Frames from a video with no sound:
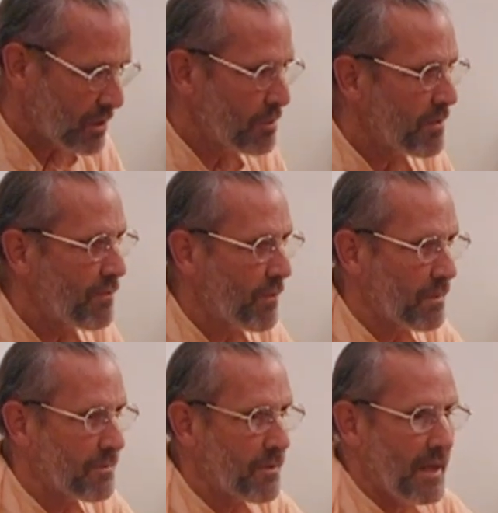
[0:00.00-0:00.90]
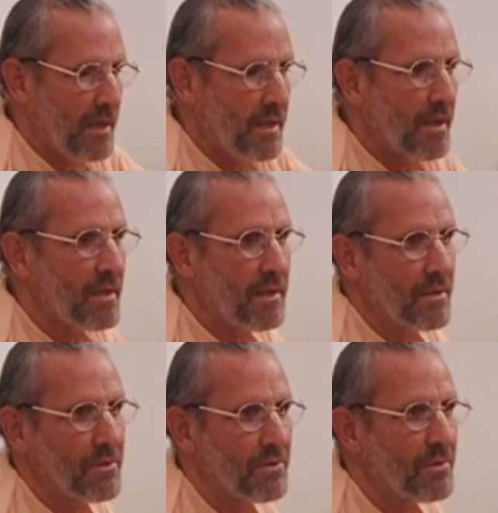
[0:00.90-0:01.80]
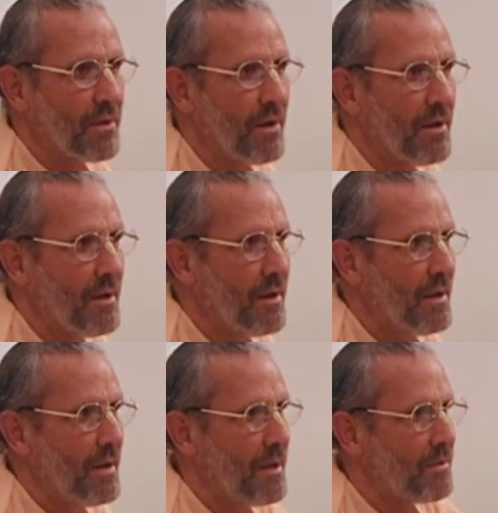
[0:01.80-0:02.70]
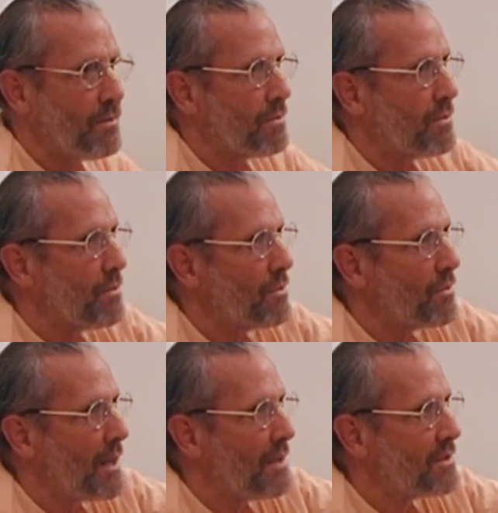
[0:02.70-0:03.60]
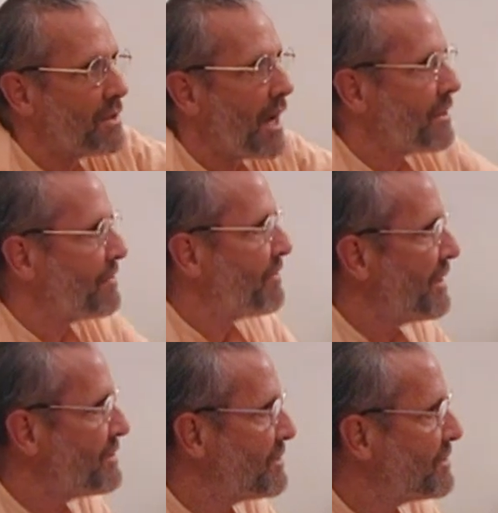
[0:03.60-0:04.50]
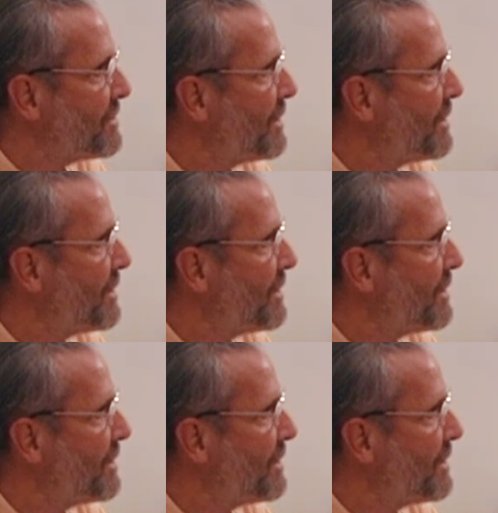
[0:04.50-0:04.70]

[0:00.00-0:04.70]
to perform great yajñas and to do great sacrifices.